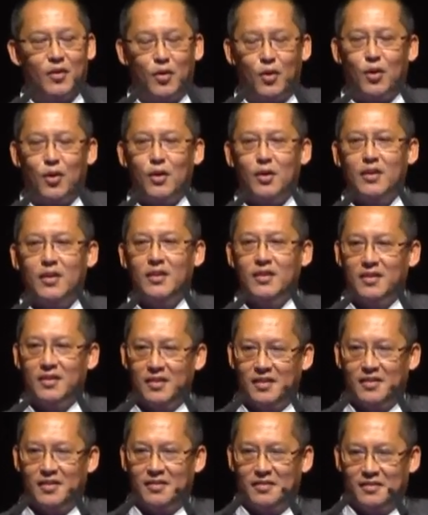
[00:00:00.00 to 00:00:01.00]
All
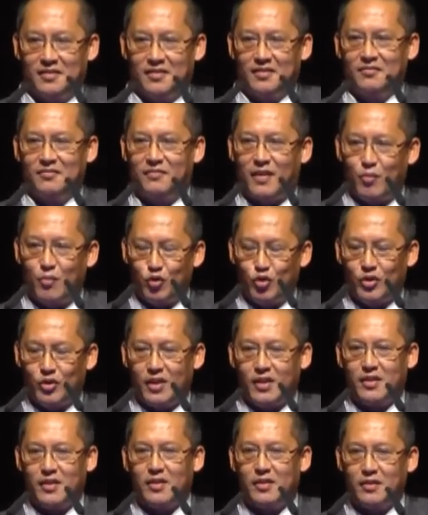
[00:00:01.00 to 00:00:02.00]

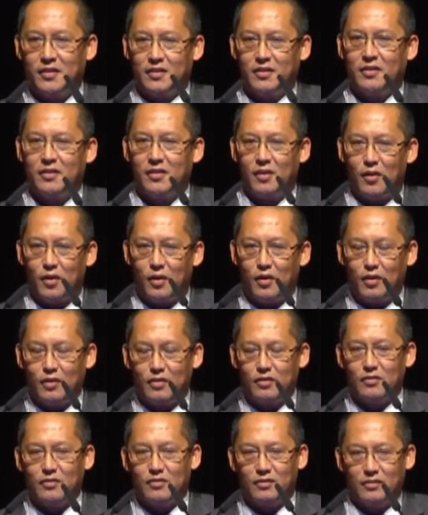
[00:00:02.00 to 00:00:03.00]
pharmaceuticals,
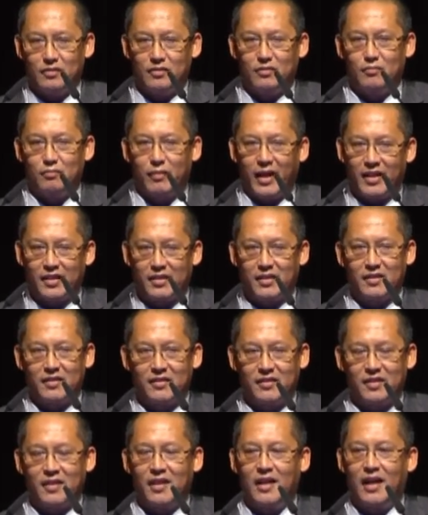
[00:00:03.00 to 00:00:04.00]
all
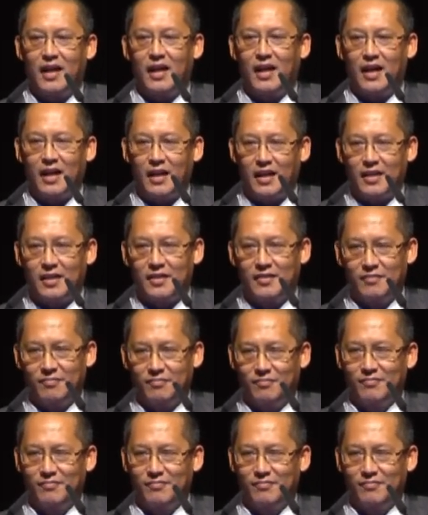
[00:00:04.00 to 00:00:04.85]
medicines are halal.